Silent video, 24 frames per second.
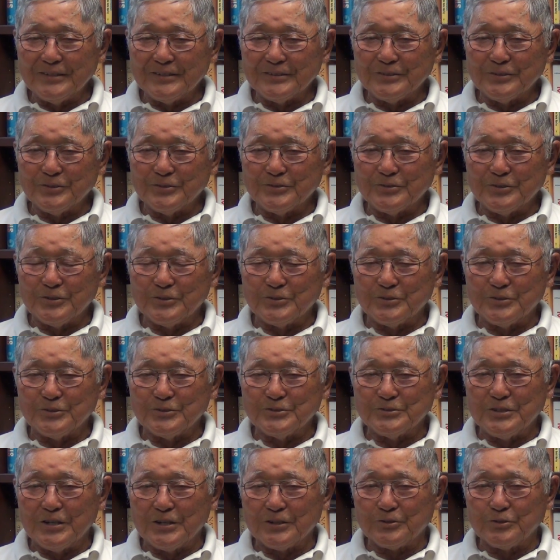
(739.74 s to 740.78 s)
there's
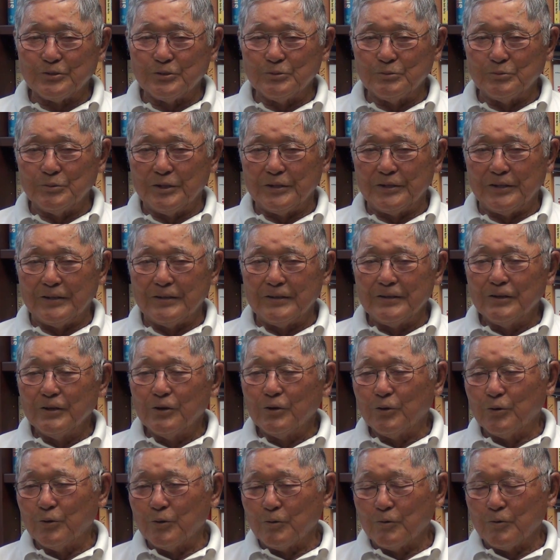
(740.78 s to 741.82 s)
not too many.
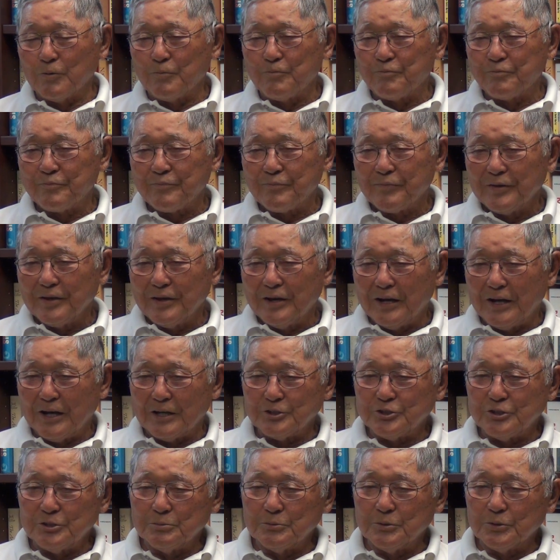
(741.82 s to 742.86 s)
Oh,
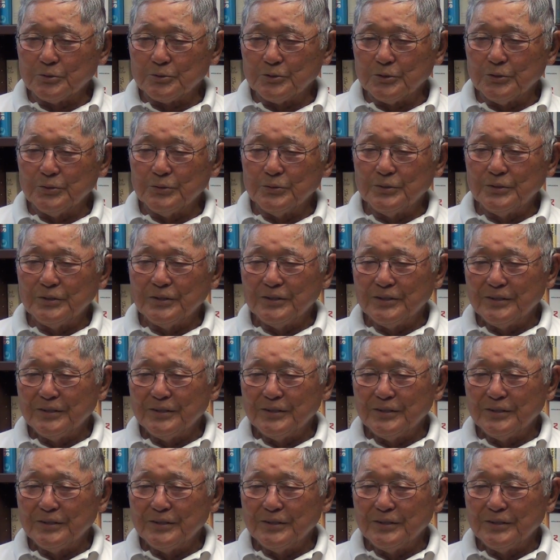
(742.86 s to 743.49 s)
Hashimoto.